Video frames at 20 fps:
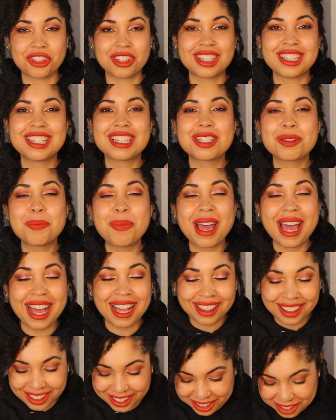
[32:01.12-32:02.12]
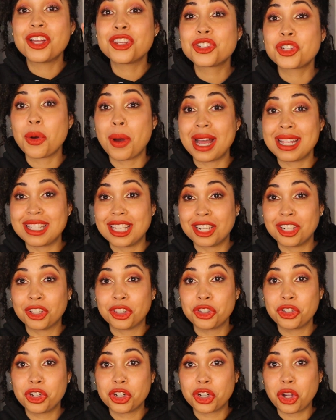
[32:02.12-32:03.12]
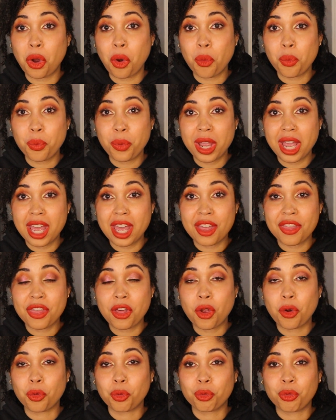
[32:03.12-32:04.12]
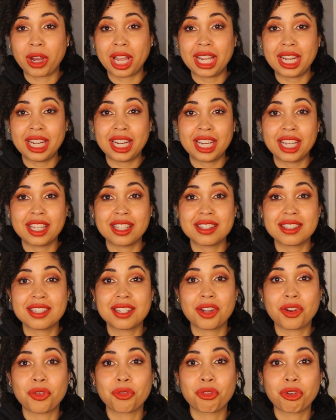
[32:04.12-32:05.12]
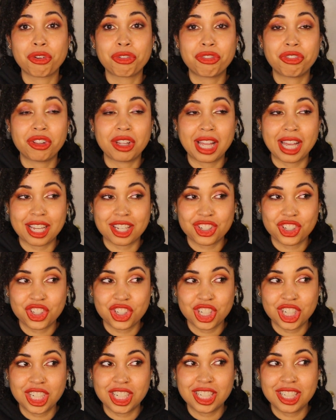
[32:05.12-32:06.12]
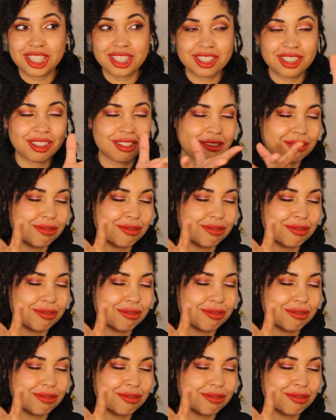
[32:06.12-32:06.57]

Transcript: on this palette. So I did a look with Radiant Reflection.